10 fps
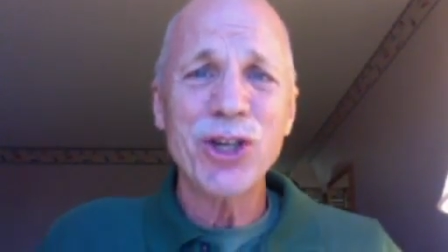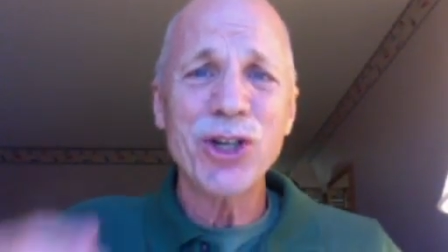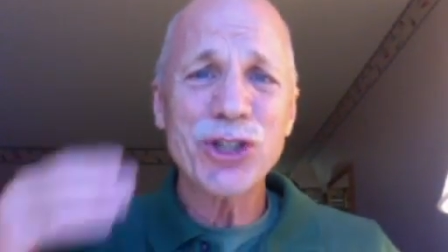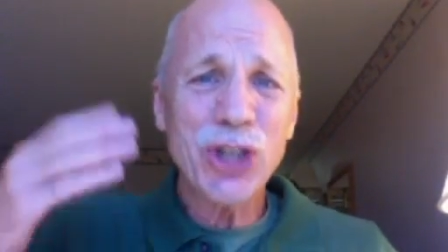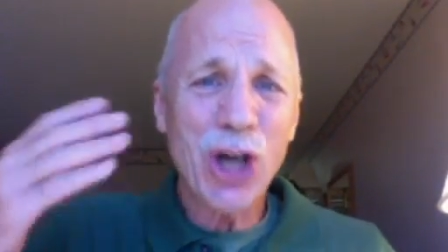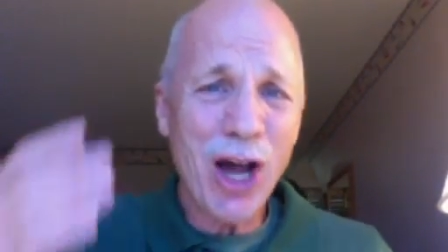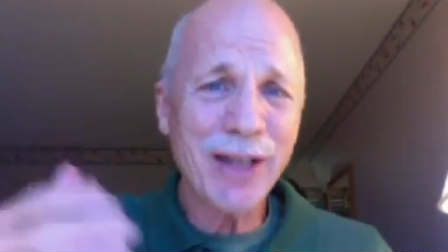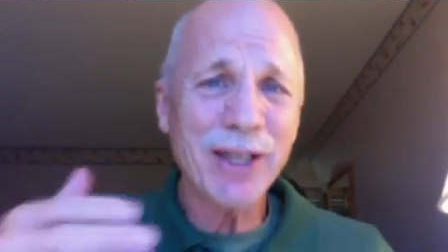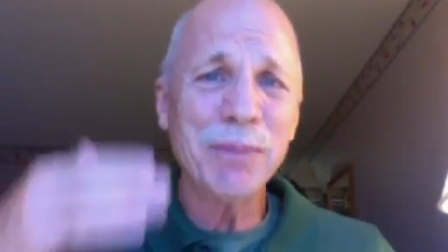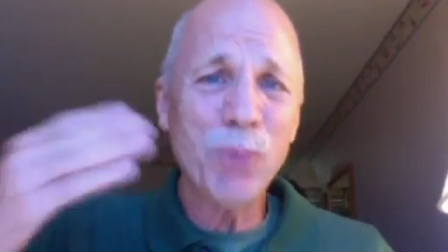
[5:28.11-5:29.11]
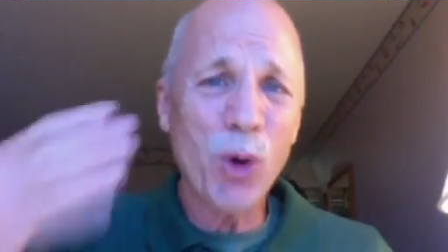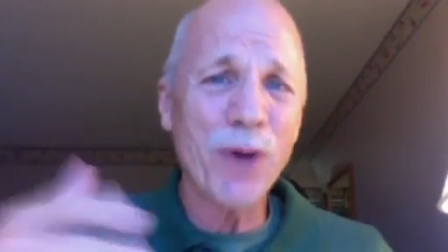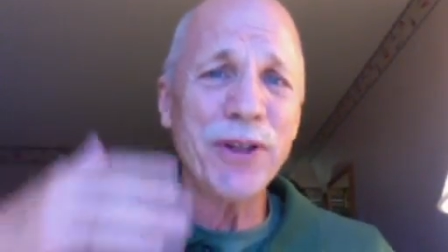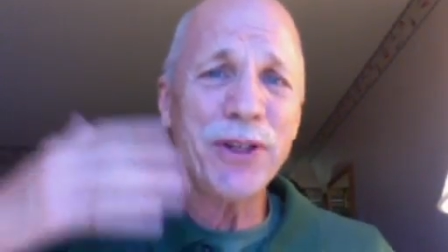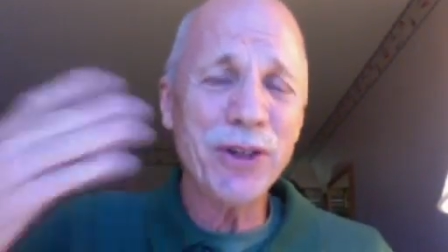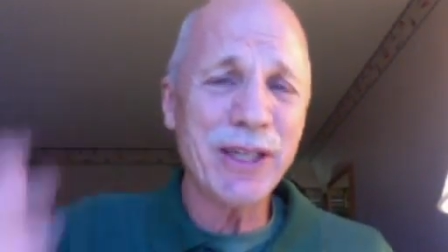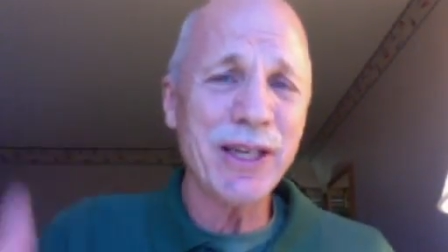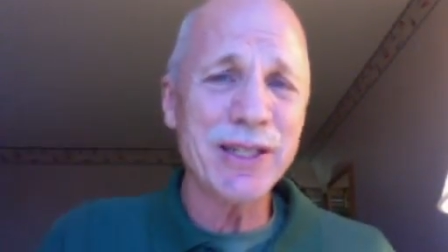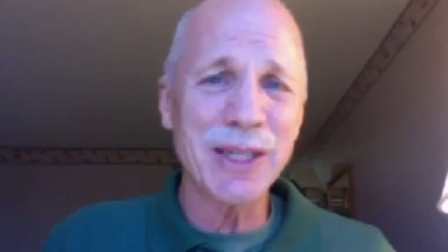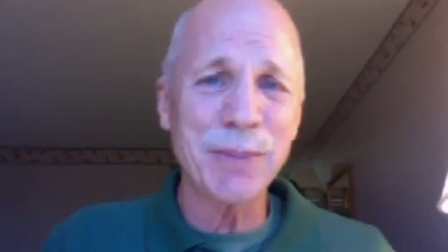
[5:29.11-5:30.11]
You're talking more than your
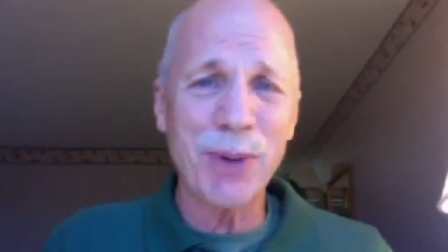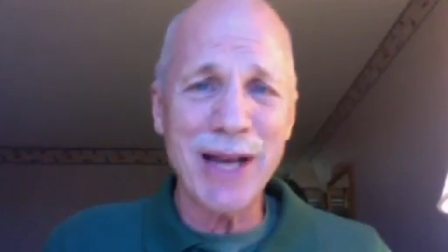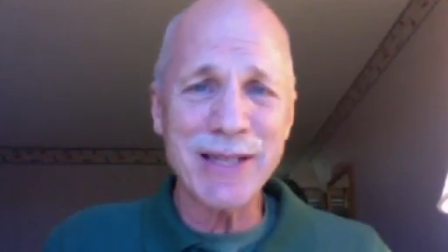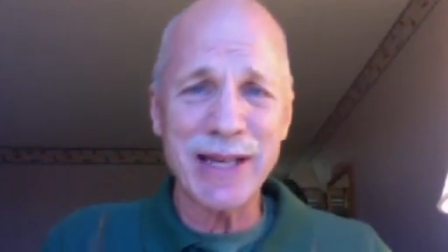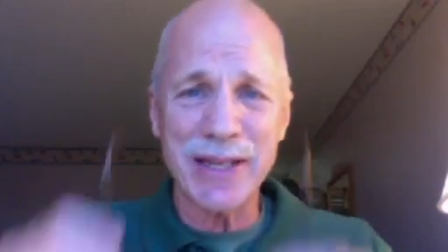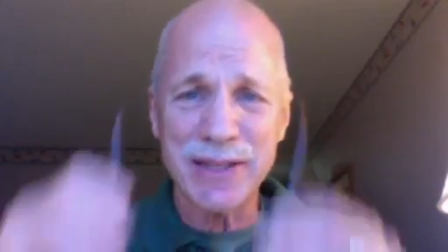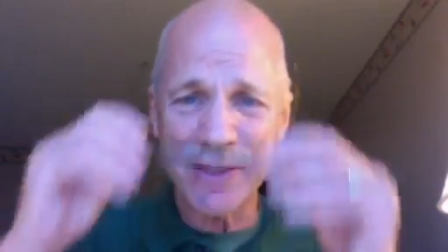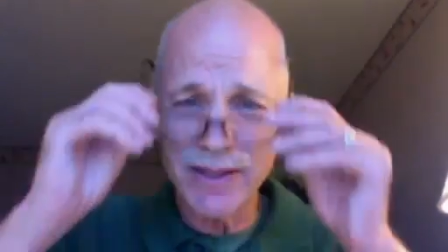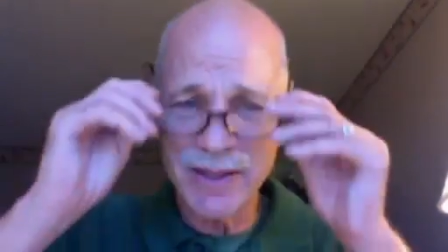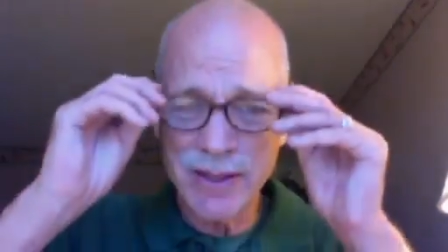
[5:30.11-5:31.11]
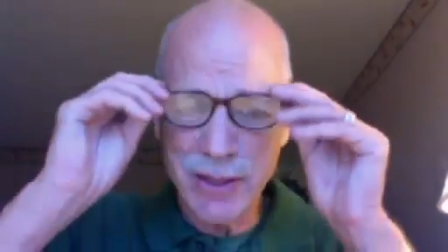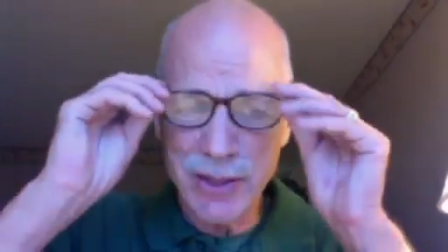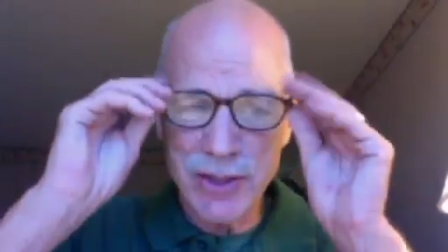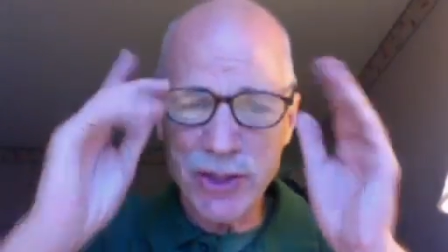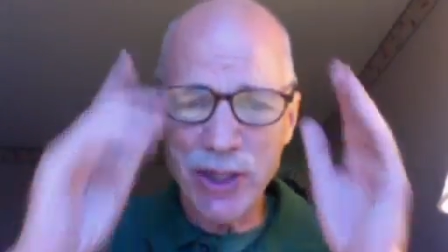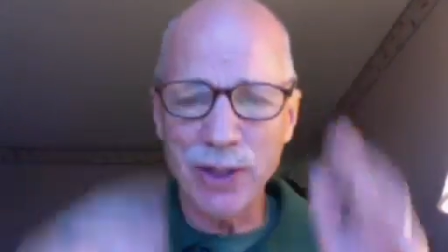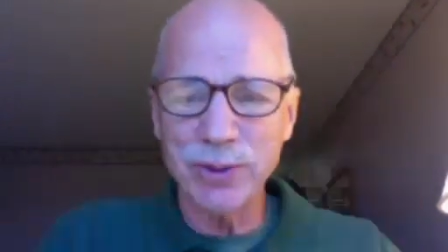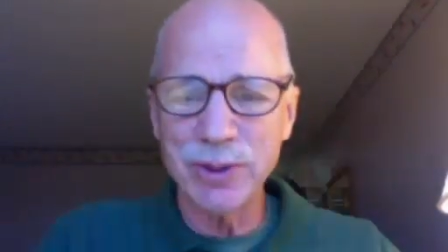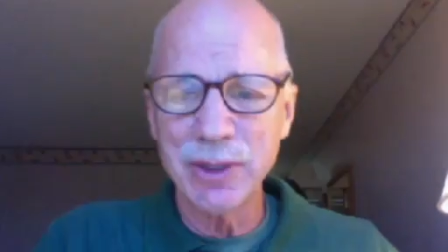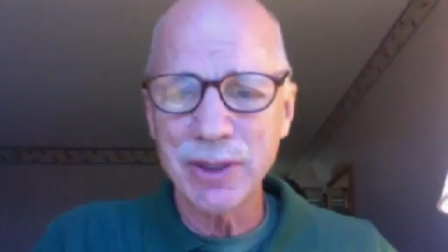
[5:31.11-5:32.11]
kids can process.
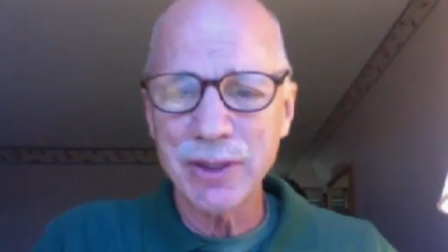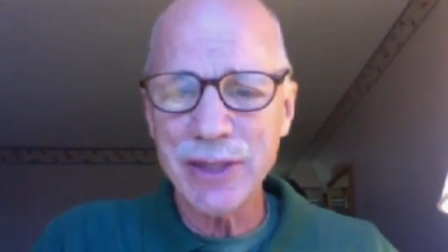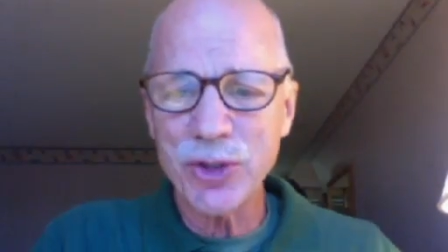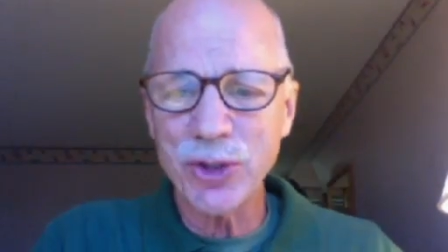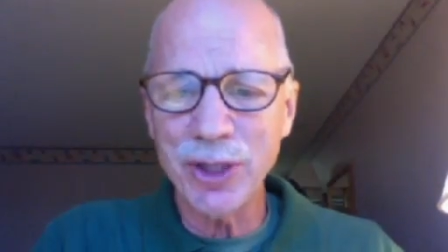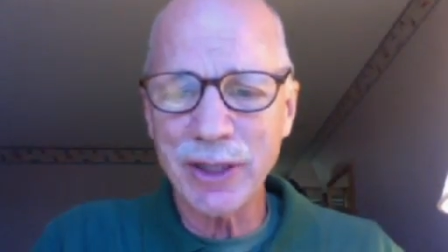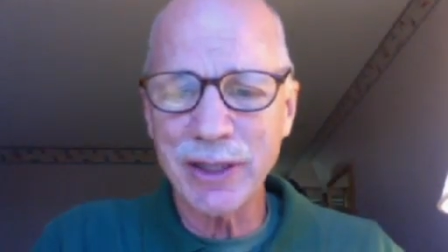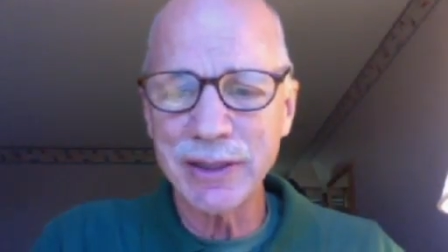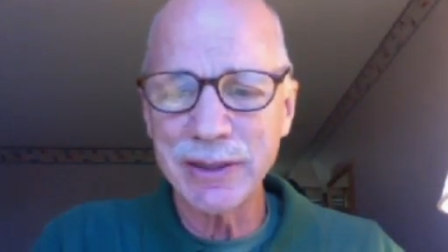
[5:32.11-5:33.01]
So, let's look